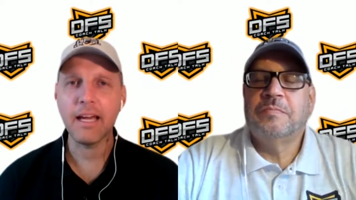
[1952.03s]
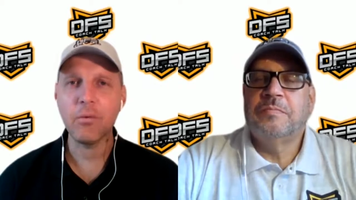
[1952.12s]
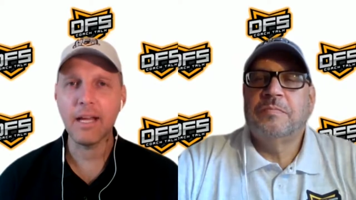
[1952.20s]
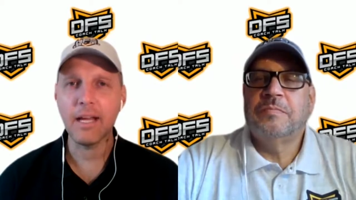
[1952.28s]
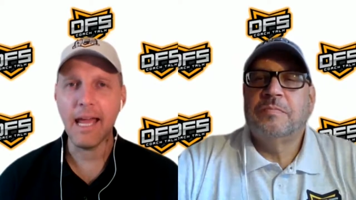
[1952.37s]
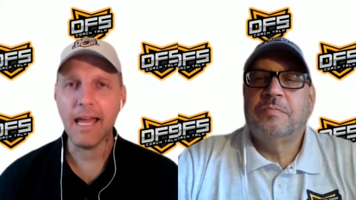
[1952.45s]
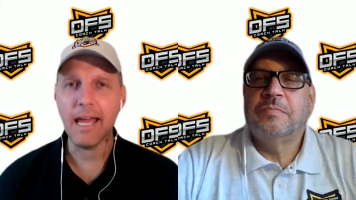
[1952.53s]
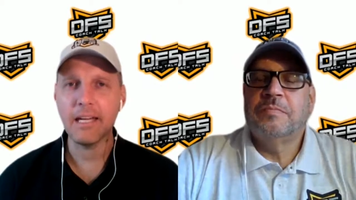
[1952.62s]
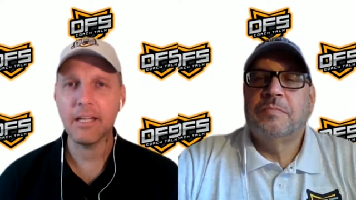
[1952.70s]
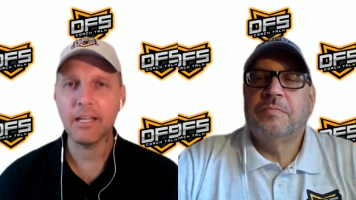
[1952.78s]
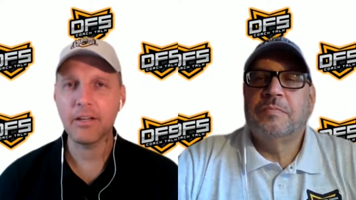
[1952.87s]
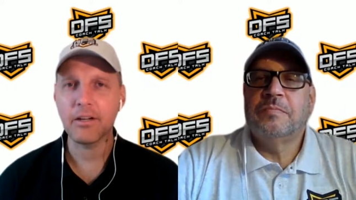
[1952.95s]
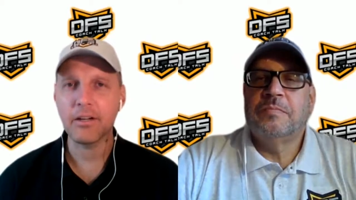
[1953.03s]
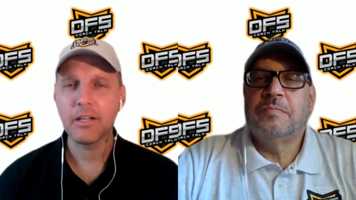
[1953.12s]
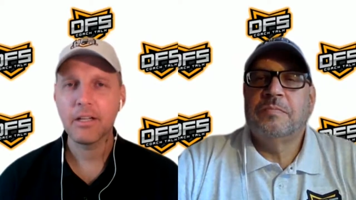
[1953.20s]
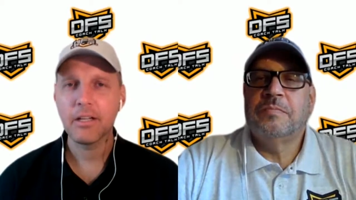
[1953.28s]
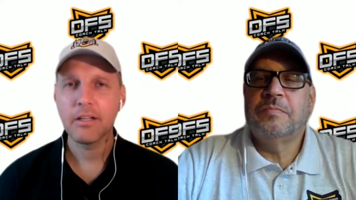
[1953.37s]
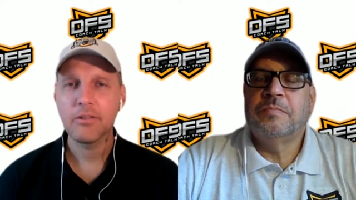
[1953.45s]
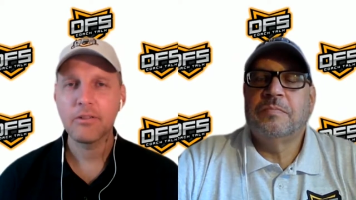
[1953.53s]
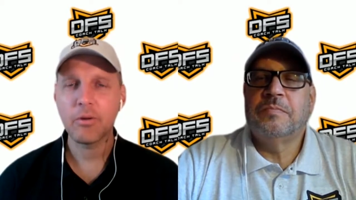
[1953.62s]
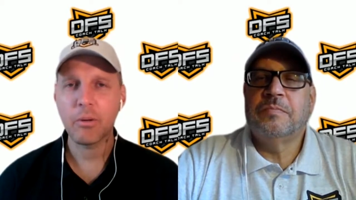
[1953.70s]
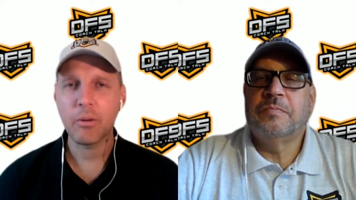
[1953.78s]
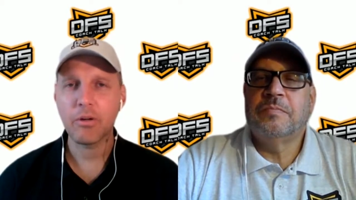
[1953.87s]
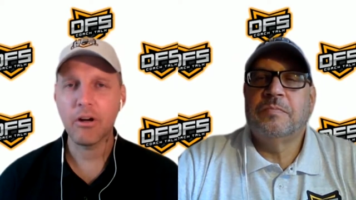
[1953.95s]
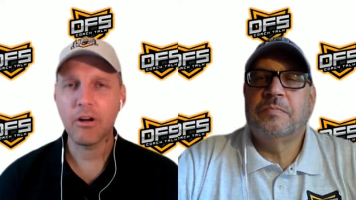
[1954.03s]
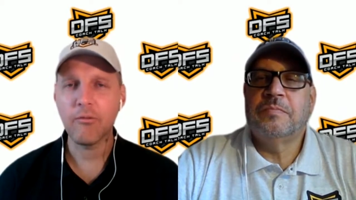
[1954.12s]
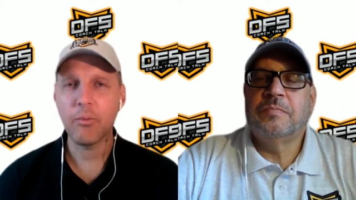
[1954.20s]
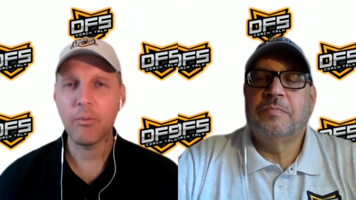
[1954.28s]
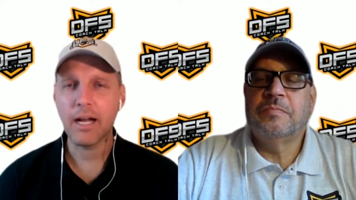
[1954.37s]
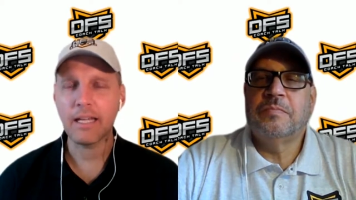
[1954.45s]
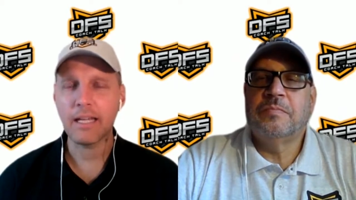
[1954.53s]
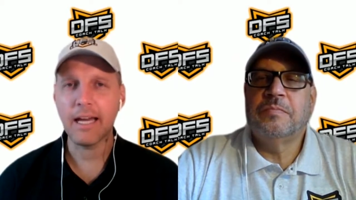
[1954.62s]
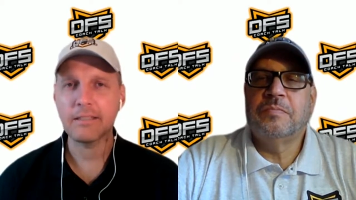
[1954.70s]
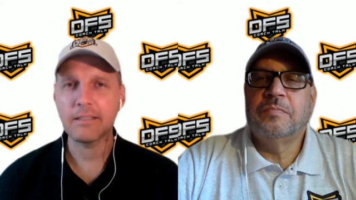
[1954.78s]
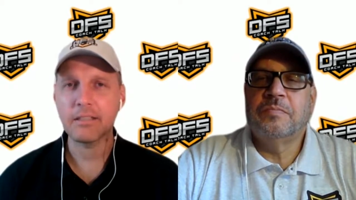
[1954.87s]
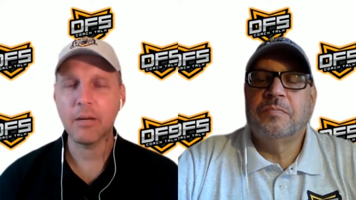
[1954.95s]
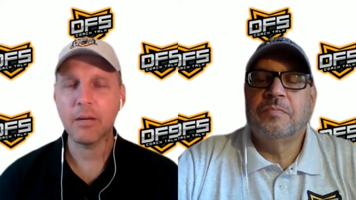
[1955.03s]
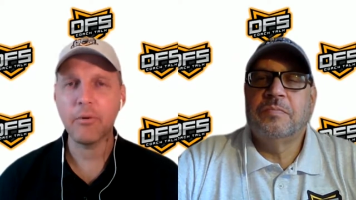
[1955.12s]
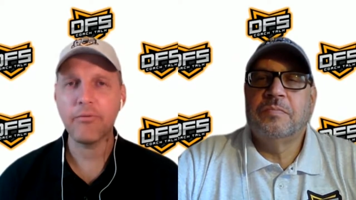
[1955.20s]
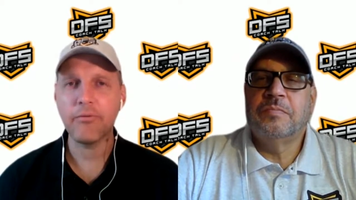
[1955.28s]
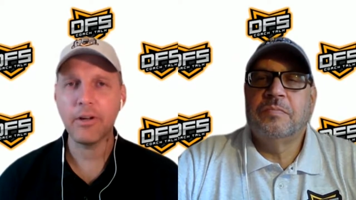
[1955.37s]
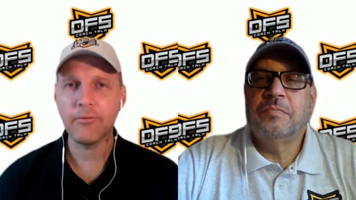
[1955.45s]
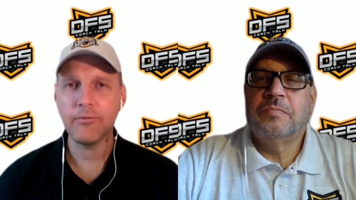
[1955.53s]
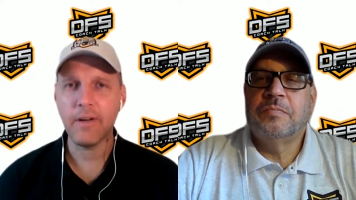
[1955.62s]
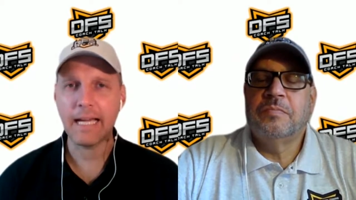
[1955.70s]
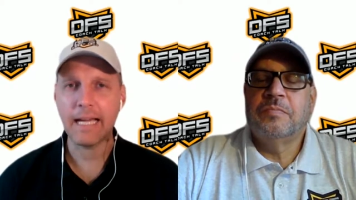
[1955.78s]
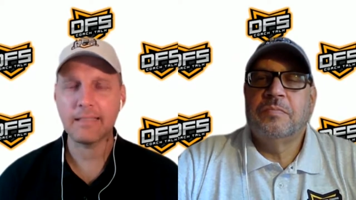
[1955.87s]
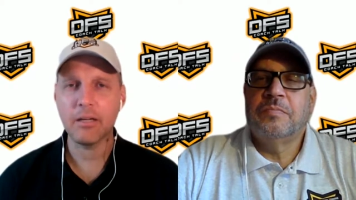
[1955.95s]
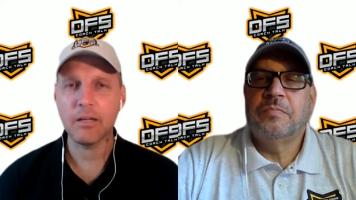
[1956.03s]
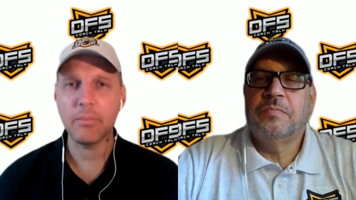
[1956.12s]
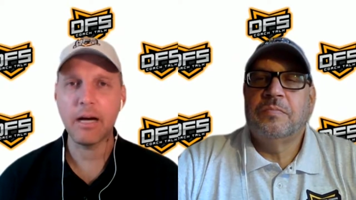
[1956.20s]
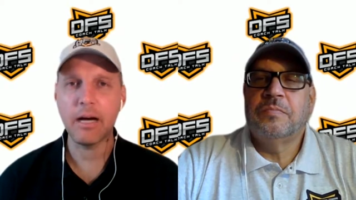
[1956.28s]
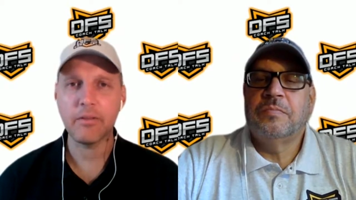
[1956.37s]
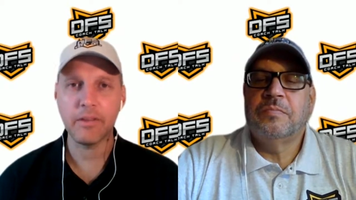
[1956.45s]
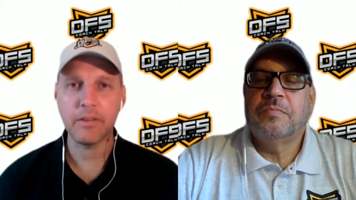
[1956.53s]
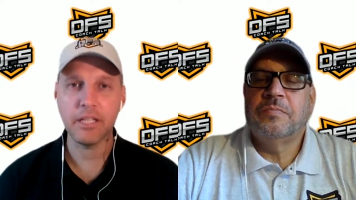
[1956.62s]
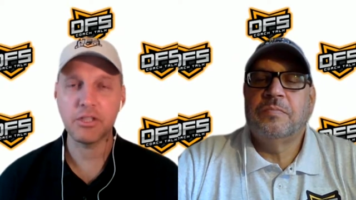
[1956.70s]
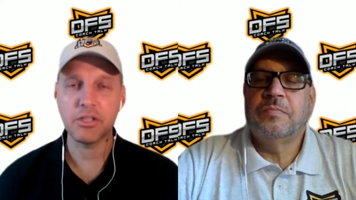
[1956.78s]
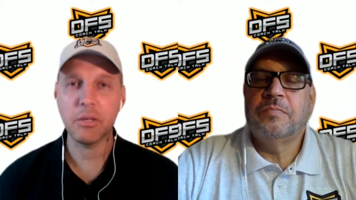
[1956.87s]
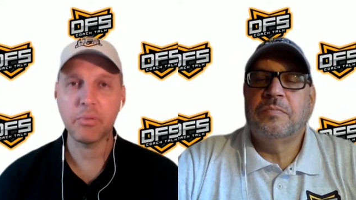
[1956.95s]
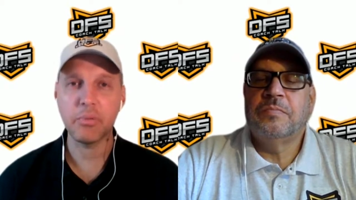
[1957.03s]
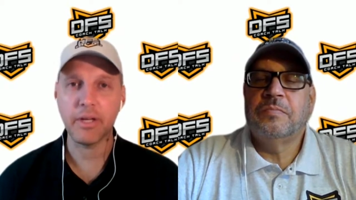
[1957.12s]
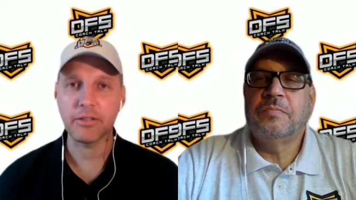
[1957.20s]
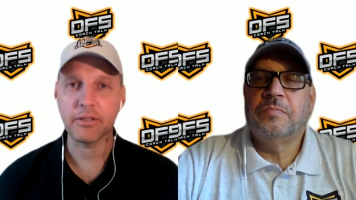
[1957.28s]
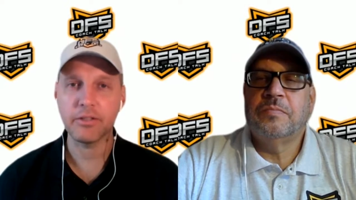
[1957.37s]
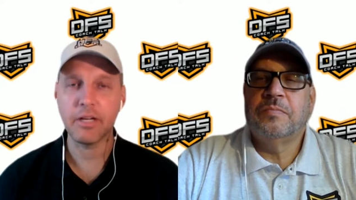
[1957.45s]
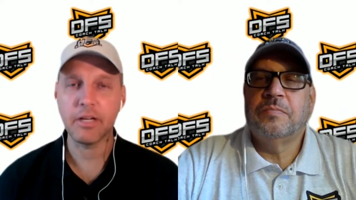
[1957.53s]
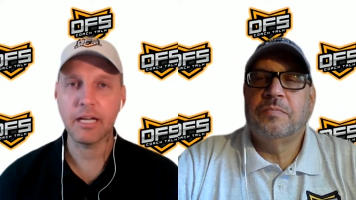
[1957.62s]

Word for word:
Speaker 1: thing I want to add here to our golf podcast, a couple fun facts about the cheap players.